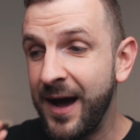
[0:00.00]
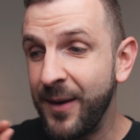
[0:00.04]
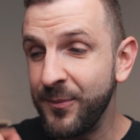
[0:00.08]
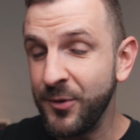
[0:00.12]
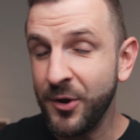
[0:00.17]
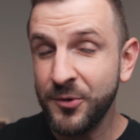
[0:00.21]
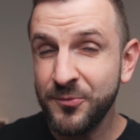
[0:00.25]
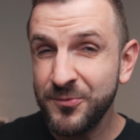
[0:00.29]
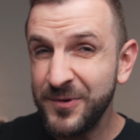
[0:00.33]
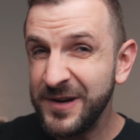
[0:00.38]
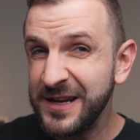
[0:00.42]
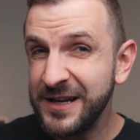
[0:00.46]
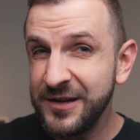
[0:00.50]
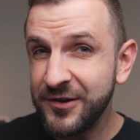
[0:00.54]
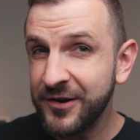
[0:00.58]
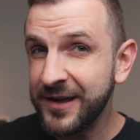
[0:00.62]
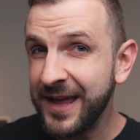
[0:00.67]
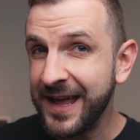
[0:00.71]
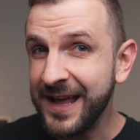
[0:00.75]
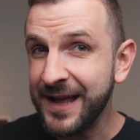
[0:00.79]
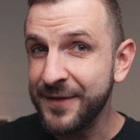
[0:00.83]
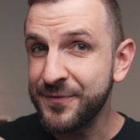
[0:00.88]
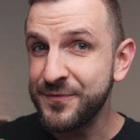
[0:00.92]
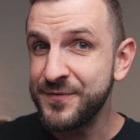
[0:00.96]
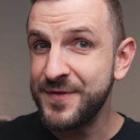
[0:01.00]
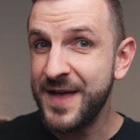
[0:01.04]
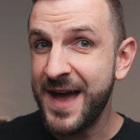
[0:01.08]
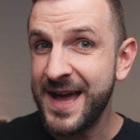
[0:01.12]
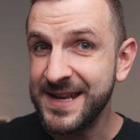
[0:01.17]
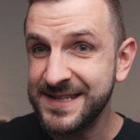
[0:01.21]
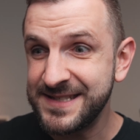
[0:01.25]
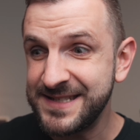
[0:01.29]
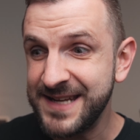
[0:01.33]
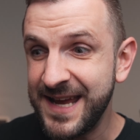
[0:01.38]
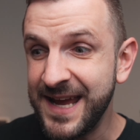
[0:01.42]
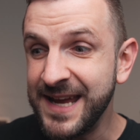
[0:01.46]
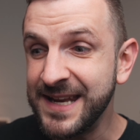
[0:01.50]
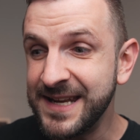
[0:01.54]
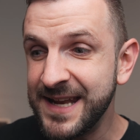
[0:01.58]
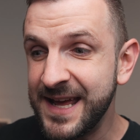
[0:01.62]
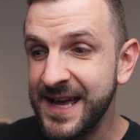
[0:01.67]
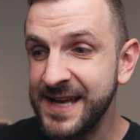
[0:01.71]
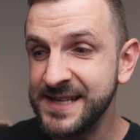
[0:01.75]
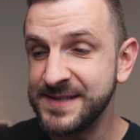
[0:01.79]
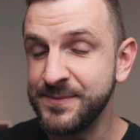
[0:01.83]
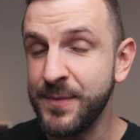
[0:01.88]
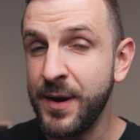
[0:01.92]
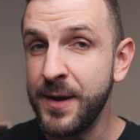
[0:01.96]
I'm not really looking at that date
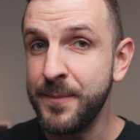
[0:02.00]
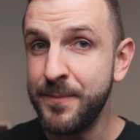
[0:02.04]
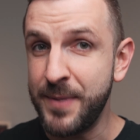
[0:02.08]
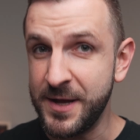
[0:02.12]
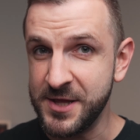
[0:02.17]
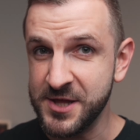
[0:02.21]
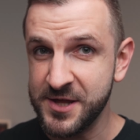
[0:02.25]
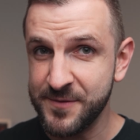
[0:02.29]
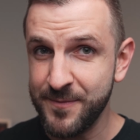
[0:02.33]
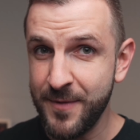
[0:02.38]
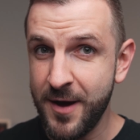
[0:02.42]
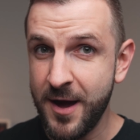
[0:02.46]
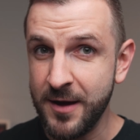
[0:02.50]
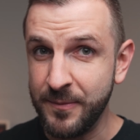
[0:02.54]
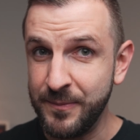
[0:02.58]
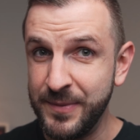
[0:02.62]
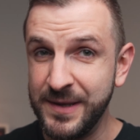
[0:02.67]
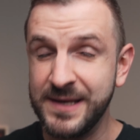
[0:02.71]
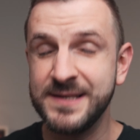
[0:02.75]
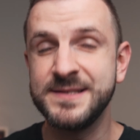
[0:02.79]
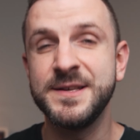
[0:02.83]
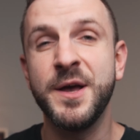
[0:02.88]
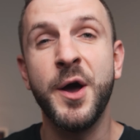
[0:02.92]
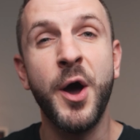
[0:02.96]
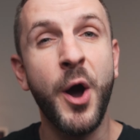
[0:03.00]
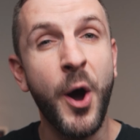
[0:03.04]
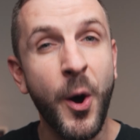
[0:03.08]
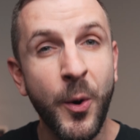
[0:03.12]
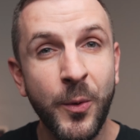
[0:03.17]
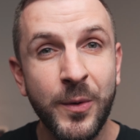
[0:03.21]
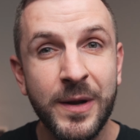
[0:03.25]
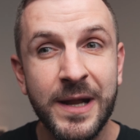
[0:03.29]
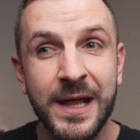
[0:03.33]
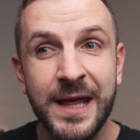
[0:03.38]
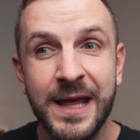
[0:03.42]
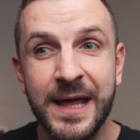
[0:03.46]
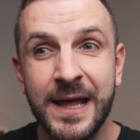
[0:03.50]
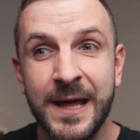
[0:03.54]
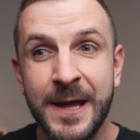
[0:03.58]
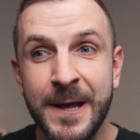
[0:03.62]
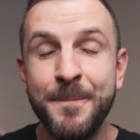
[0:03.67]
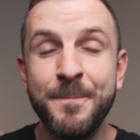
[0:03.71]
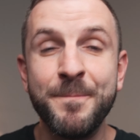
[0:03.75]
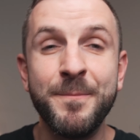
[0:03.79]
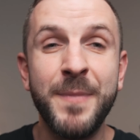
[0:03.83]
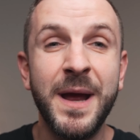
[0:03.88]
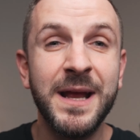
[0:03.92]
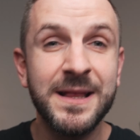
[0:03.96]
as my benchmark because I only
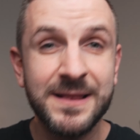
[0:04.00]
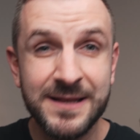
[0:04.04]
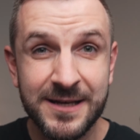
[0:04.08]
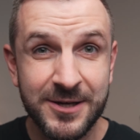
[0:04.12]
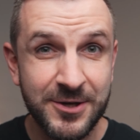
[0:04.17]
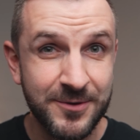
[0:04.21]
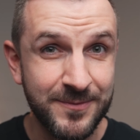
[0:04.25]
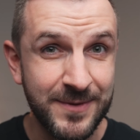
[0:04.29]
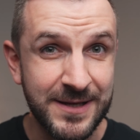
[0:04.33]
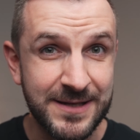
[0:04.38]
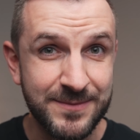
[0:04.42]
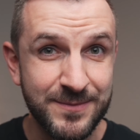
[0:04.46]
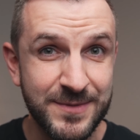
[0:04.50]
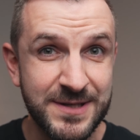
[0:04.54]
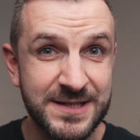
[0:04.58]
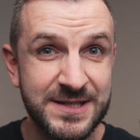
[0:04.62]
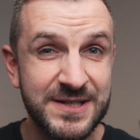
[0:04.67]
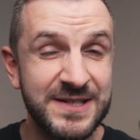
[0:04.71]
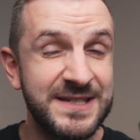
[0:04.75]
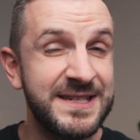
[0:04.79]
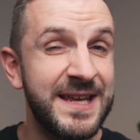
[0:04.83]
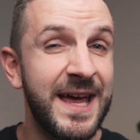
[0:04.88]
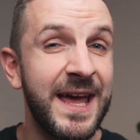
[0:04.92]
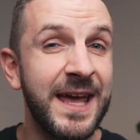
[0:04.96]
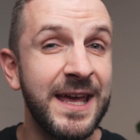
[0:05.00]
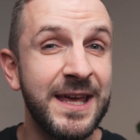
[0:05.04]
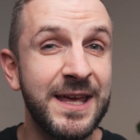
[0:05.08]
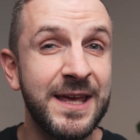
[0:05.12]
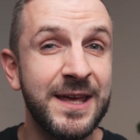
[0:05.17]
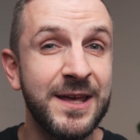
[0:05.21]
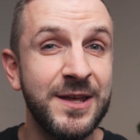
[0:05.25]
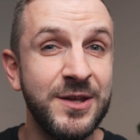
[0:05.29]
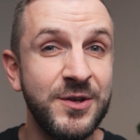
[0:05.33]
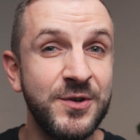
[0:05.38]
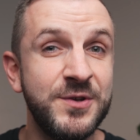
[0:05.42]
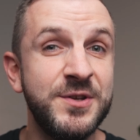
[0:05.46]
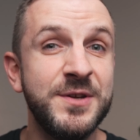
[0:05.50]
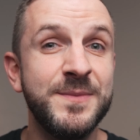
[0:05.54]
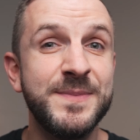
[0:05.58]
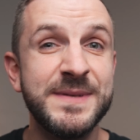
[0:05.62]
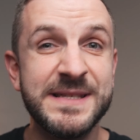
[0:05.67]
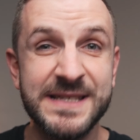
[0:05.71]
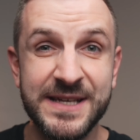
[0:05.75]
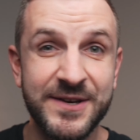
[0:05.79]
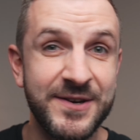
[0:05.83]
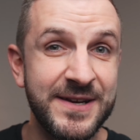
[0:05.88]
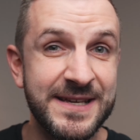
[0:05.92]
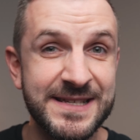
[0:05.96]
made the commitment to take YouTube
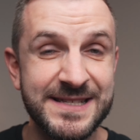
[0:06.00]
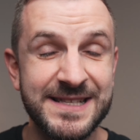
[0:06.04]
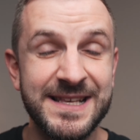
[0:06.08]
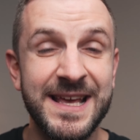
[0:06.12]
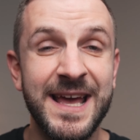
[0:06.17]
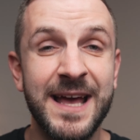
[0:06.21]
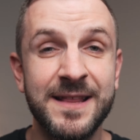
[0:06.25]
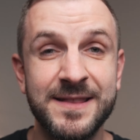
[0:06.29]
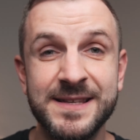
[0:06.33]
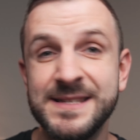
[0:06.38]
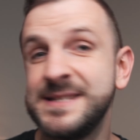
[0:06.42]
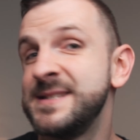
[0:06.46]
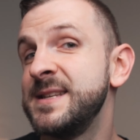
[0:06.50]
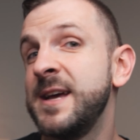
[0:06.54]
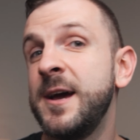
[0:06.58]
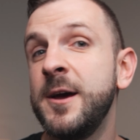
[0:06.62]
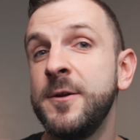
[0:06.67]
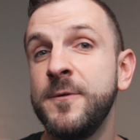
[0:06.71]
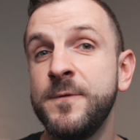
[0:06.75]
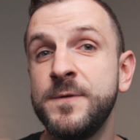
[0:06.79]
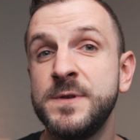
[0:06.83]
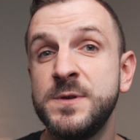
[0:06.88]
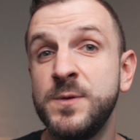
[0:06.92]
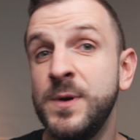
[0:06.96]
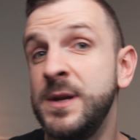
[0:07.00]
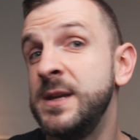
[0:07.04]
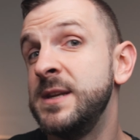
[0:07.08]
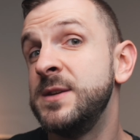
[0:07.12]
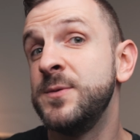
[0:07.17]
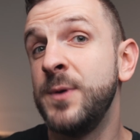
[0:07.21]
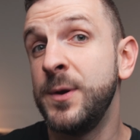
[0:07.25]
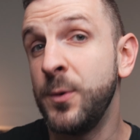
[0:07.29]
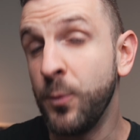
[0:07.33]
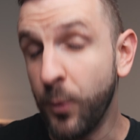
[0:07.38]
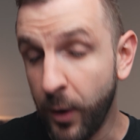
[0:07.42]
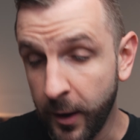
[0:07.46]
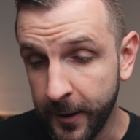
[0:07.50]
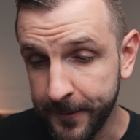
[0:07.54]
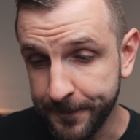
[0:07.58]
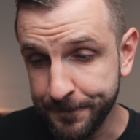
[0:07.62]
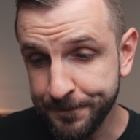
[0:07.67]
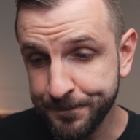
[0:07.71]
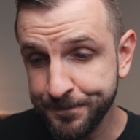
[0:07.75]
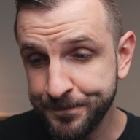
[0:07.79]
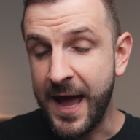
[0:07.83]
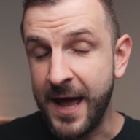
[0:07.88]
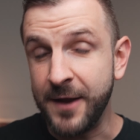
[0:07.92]
seriously at the start of 2021.